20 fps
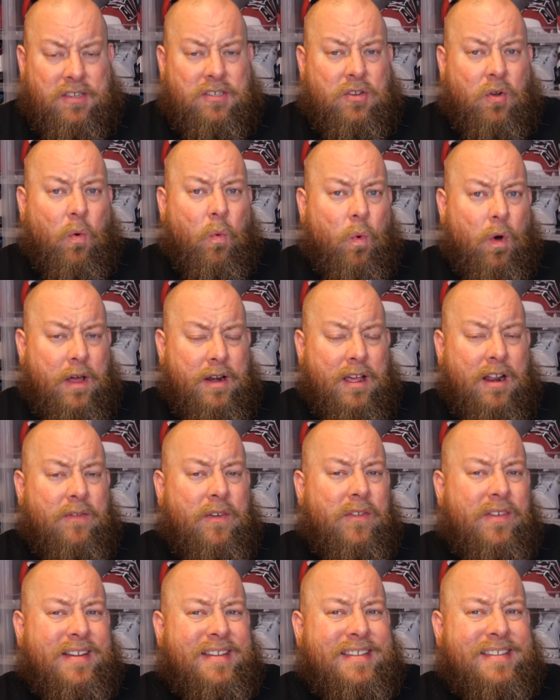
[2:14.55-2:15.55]
So one out of
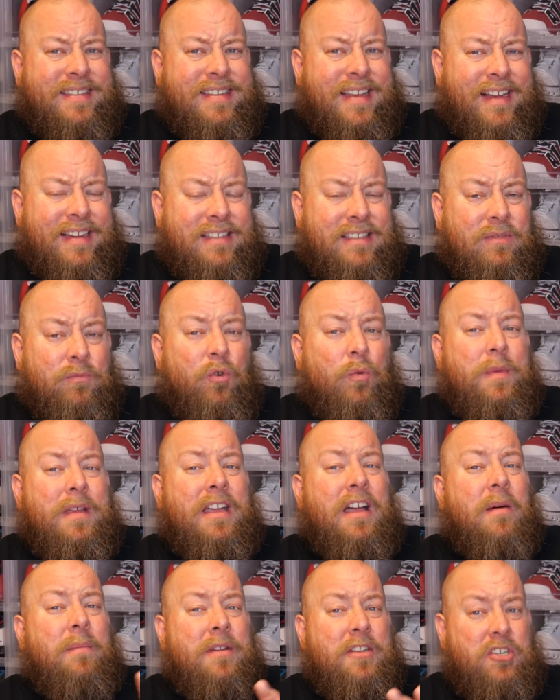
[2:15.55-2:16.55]
every six will
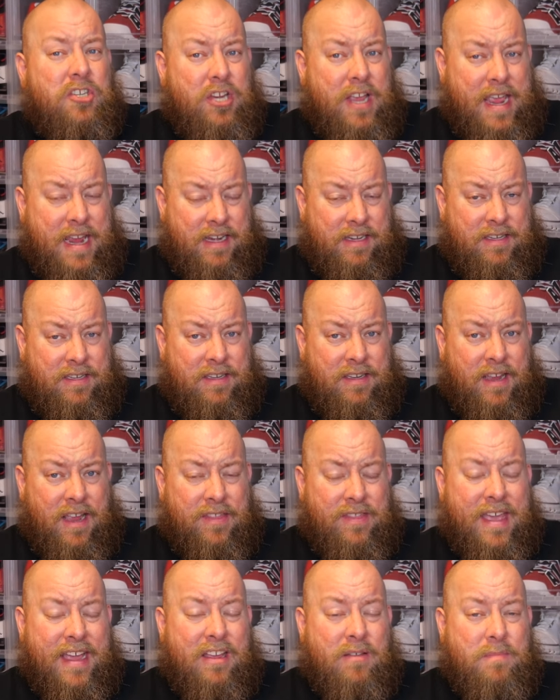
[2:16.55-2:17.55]
become a chase.
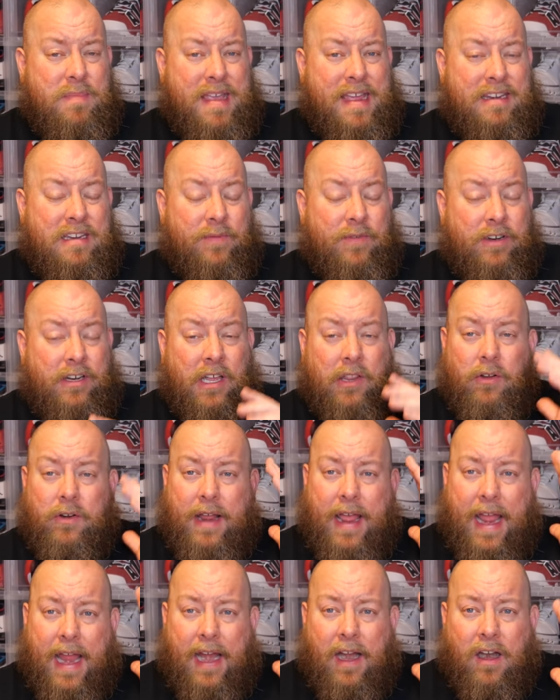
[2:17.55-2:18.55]
And that could be a different colored
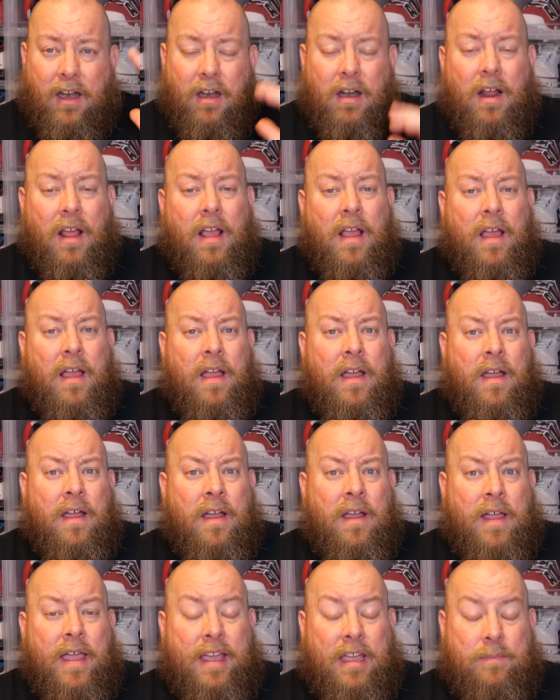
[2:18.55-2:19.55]
hair.
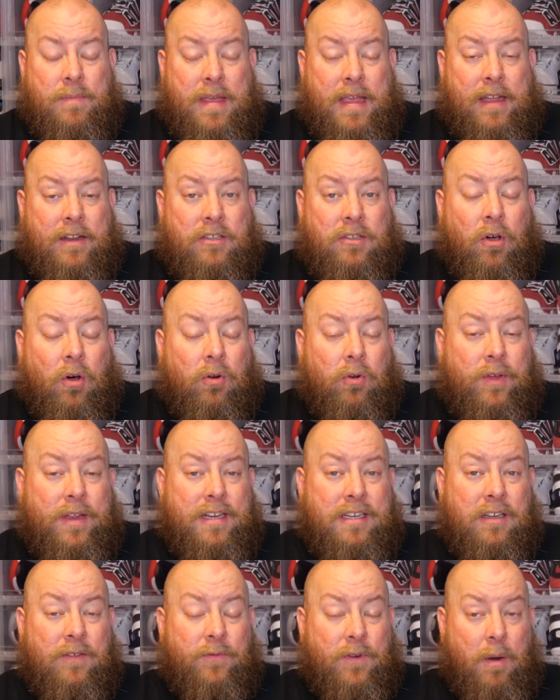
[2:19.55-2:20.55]
It could be a totally
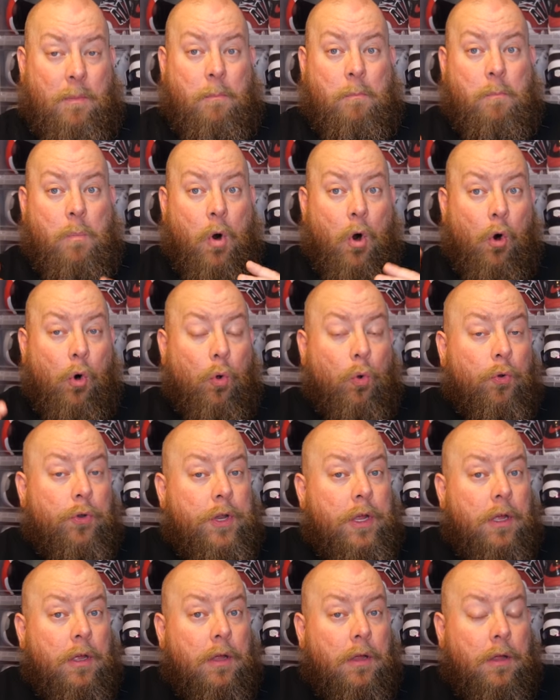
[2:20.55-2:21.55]
different mold.
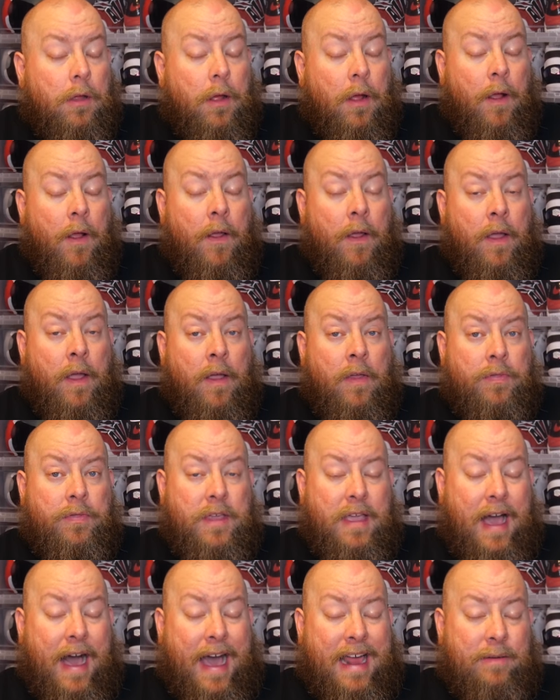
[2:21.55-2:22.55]

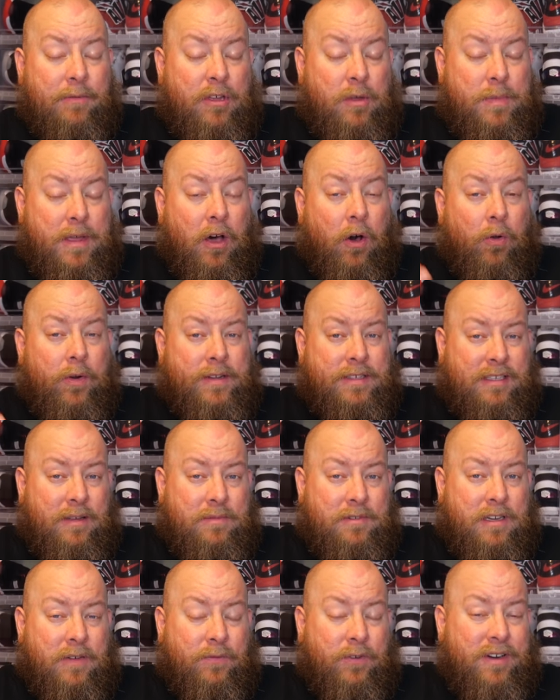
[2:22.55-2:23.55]
The item could be holding
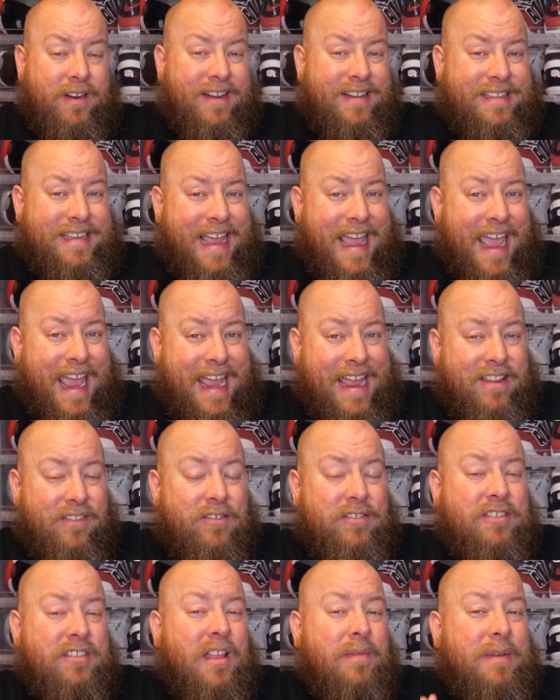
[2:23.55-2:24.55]
something different in its hand.
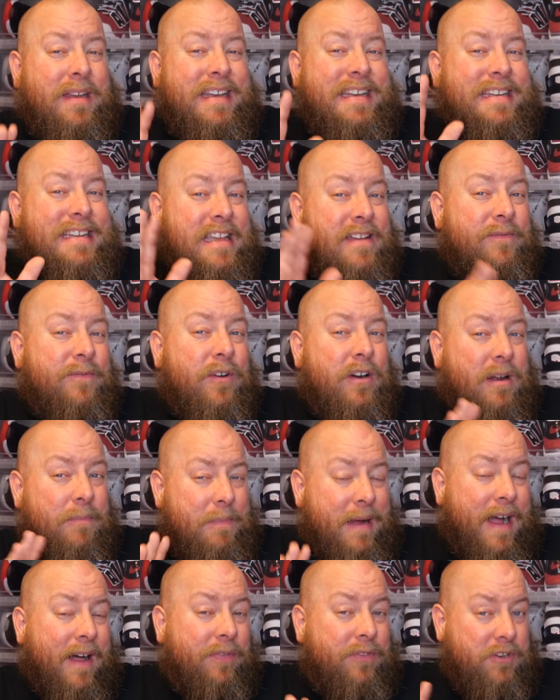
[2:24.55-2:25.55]
There's something different
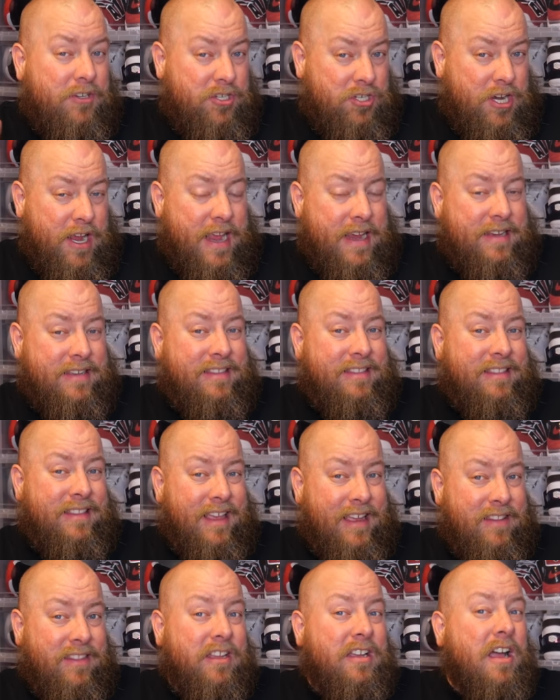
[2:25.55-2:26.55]
about the chase
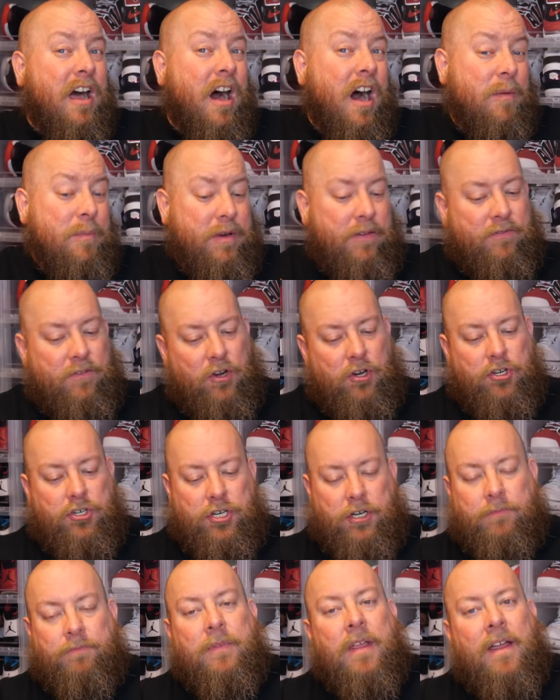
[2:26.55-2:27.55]
than the common
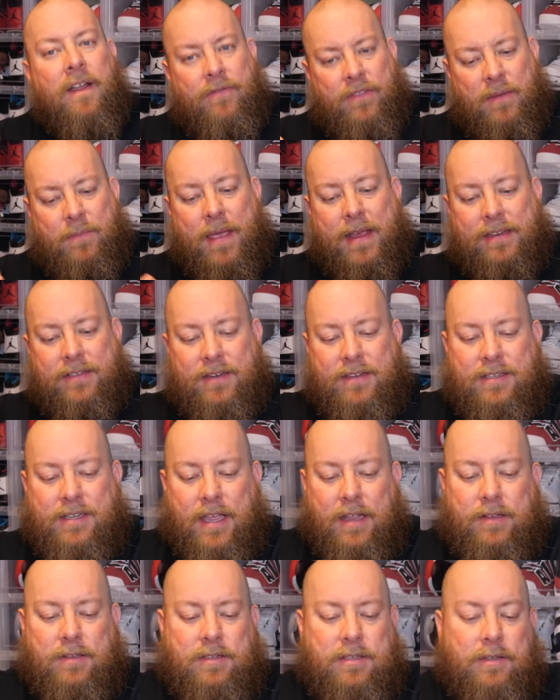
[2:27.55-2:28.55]
version. That makes any
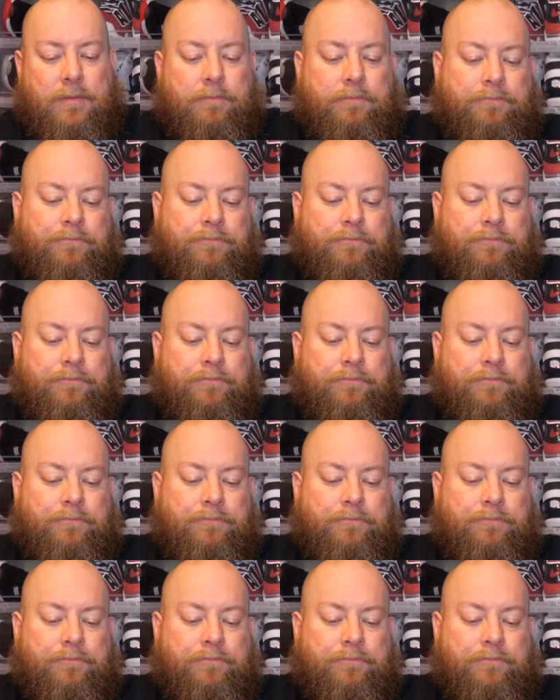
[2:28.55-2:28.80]
sense.